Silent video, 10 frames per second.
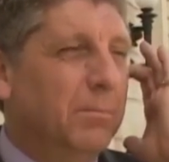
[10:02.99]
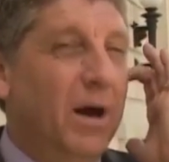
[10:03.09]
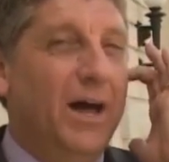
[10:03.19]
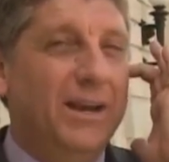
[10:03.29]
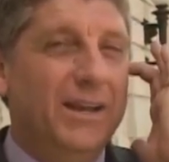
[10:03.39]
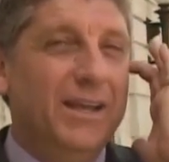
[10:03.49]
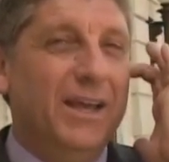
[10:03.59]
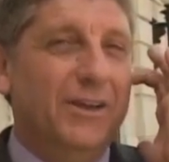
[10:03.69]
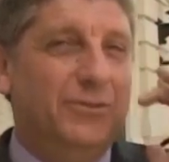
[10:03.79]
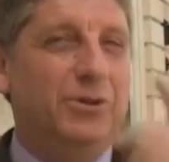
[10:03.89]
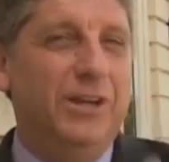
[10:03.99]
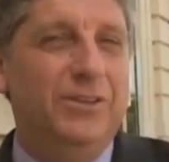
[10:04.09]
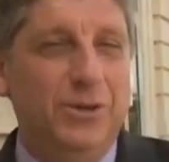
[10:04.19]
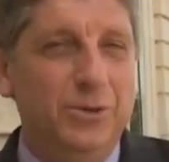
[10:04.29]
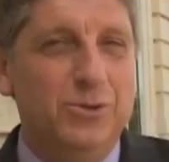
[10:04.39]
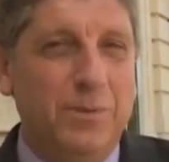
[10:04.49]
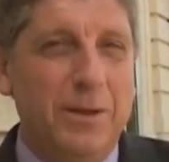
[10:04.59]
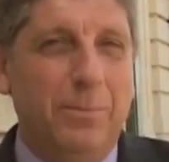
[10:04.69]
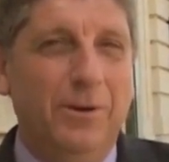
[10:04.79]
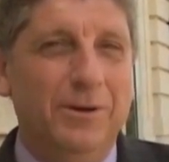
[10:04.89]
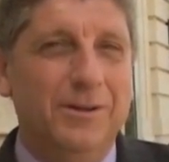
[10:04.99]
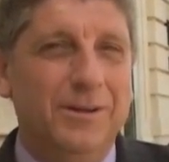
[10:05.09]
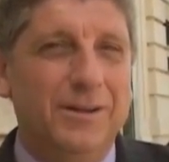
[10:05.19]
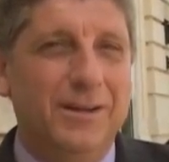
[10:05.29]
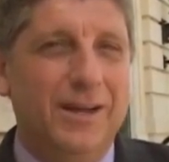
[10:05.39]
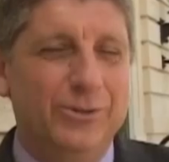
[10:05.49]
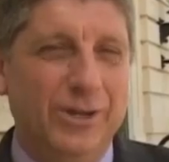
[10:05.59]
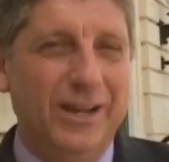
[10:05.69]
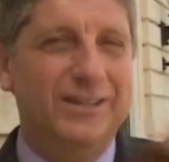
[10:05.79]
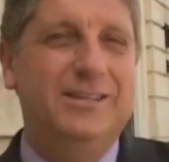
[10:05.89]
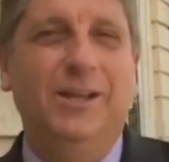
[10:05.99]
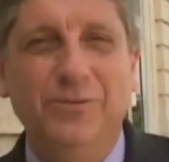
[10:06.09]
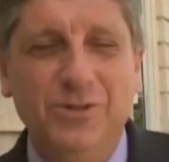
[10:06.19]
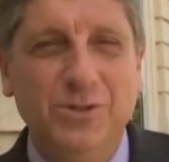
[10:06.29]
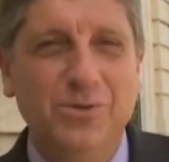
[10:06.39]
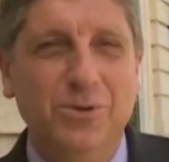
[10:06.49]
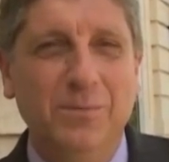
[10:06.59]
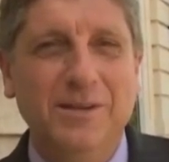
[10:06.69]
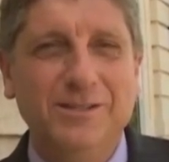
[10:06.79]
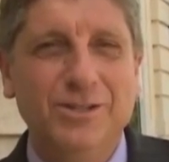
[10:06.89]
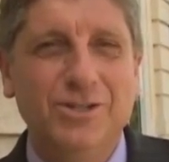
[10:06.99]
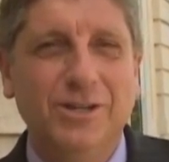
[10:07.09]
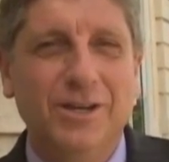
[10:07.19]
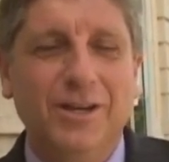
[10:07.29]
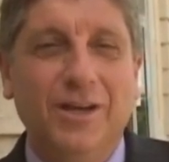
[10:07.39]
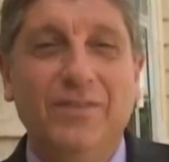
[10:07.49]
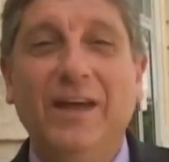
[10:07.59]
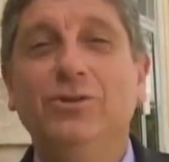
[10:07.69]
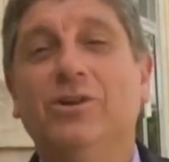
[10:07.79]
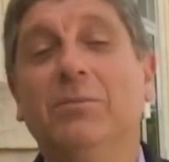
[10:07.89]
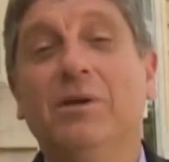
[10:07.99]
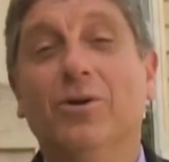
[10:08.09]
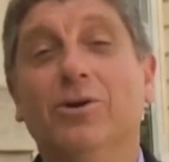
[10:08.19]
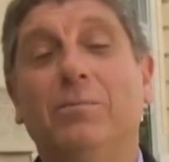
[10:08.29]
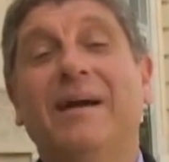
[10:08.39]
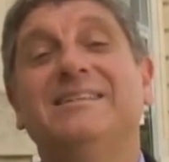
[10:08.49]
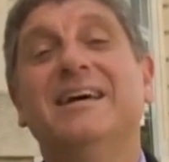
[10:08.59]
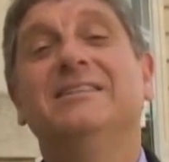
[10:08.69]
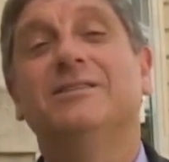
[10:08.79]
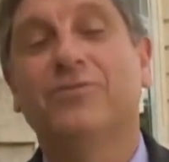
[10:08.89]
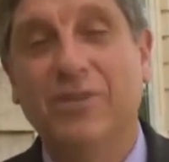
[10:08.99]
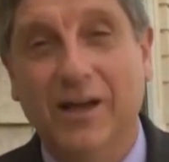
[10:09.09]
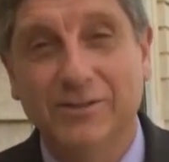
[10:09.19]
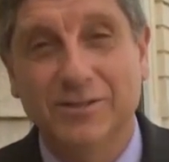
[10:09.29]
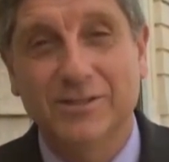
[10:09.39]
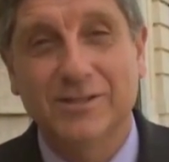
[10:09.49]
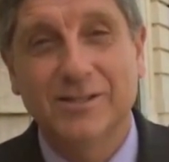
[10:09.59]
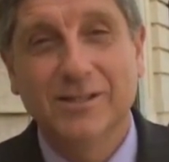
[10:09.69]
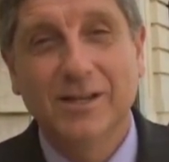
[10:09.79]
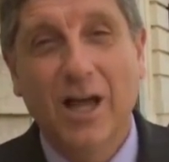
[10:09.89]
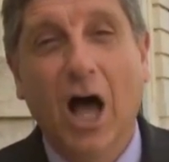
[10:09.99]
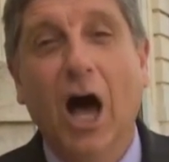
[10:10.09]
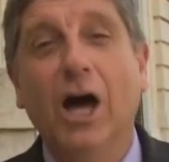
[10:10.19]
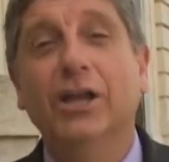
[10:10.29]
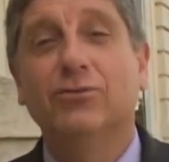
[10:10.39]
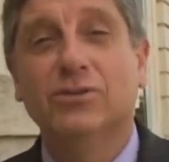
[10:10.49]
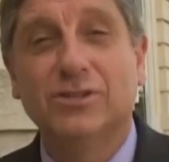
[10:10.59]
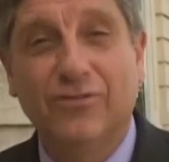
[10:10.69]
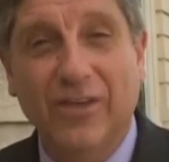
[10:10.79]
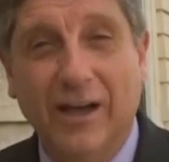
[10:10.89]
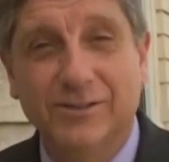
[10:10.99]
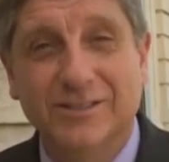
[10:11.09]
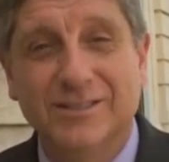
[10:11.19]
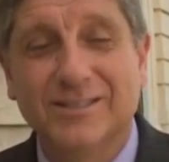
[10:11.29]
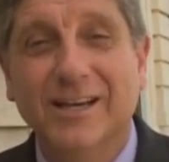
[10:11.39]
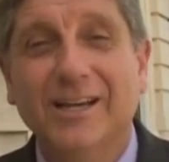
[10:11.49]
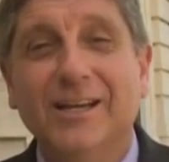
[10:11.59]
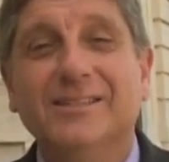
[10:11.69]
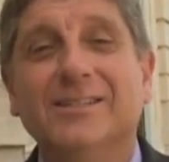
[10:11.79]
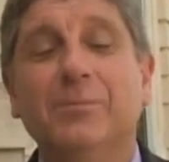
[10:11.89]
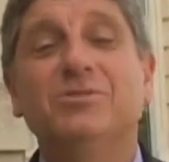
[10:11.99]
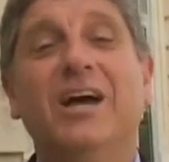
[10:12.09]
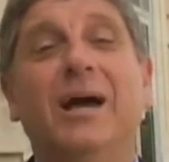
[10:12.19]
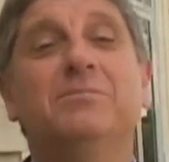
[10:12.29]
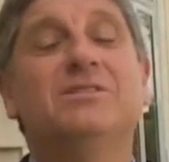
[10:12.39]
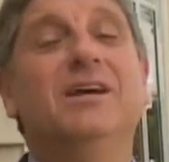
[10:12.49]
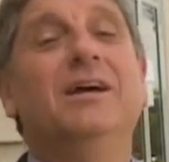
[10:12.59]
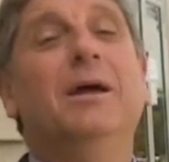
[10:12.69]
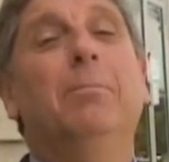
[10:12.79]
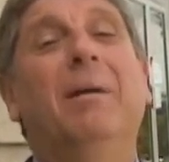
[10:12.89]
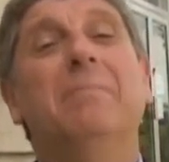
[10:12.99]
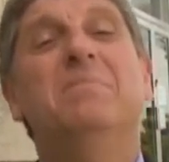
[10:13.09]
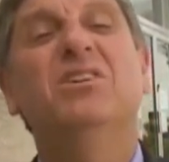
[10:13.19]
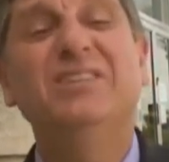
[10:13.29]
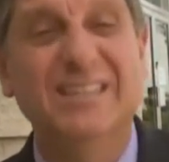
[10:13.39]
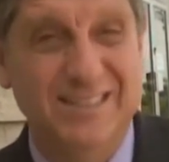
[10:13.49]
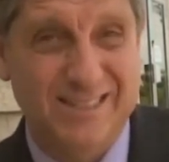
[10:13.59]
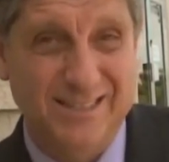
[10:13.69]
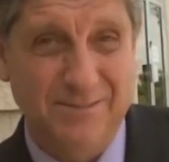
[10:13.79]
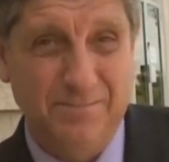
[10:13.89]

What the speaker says: But If you get in the newspaper and you get on television with your message, then you can be heard by tens of thousands, hundreds of thousands, sometimes by millions.